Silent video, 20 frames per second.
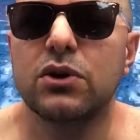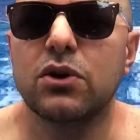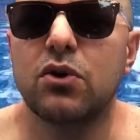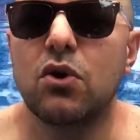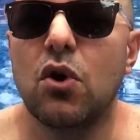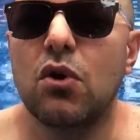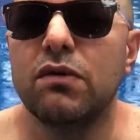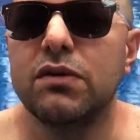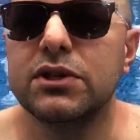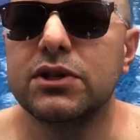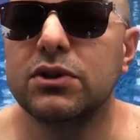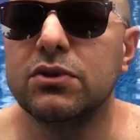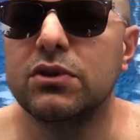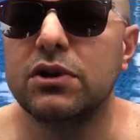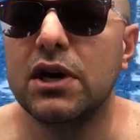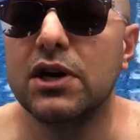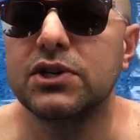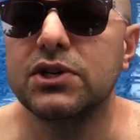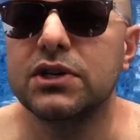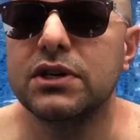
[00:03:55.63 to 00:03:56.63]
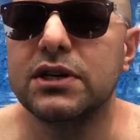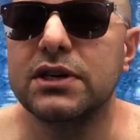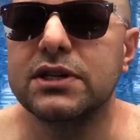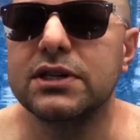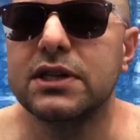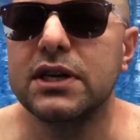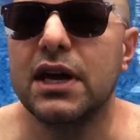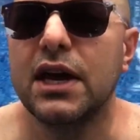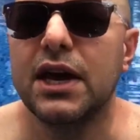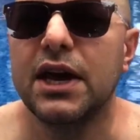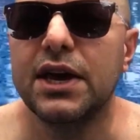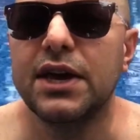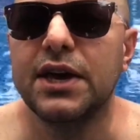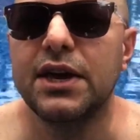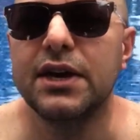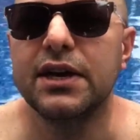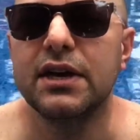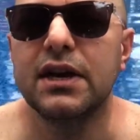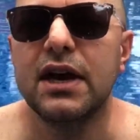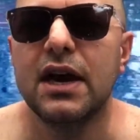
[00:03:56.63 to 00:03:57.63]
COVID situation is
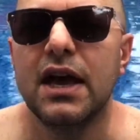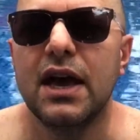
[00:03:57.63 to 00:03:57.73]
here.